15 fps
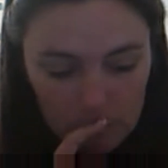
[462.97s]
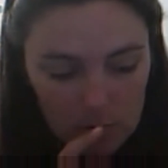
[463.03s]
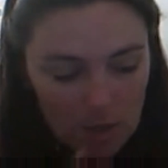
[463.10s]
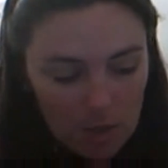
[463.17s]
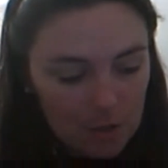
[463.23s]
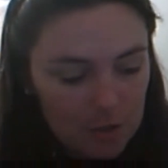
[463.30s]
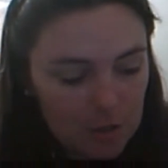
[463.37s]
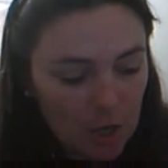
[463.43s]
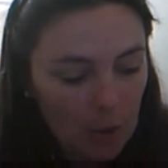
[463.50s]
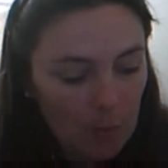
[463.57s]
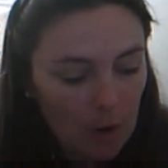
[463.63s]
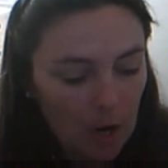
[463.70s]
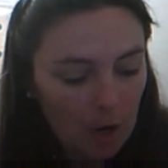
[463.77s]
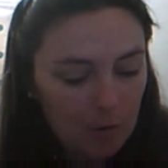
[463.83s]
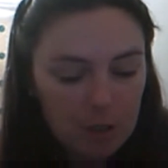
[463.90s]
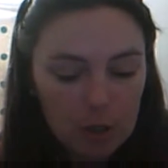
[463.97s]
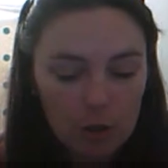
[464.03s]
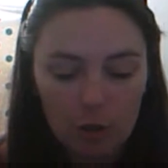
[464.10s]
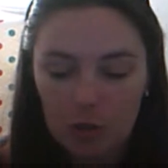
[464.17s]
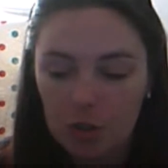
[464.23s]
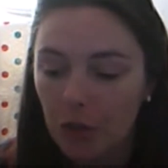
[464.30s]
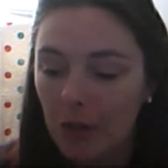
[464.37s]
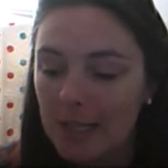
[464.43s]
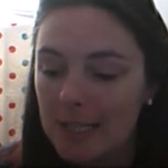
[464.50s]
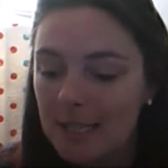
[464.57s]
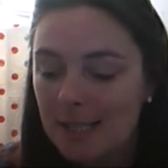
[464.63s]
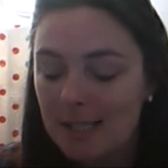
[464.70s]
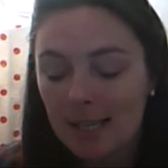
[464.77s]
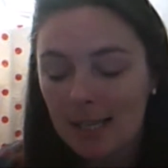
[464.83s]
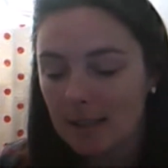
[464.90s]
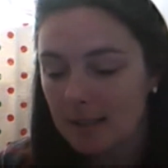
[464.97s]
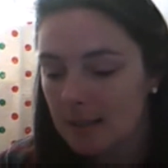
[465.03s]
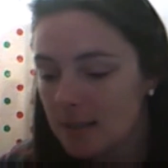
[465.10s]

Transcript: So I only got 98